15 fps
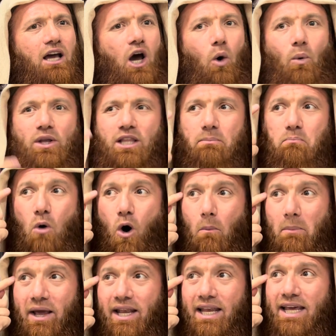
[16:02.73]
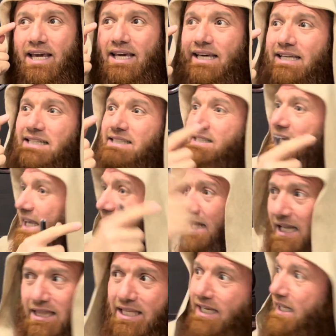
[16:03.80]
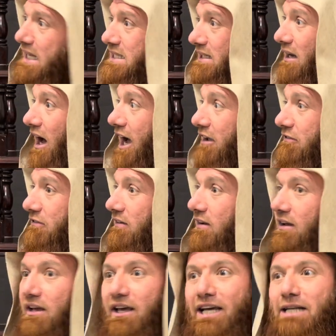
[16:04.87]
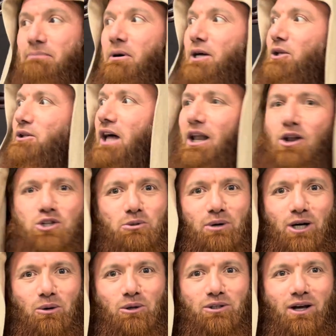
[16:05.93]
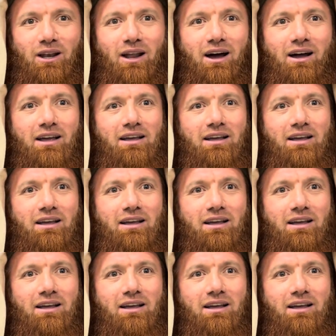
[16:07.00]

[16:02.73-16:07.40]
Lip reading: When the moment he see anything in his life, remind you that Allah subhanahu wa ta'ala.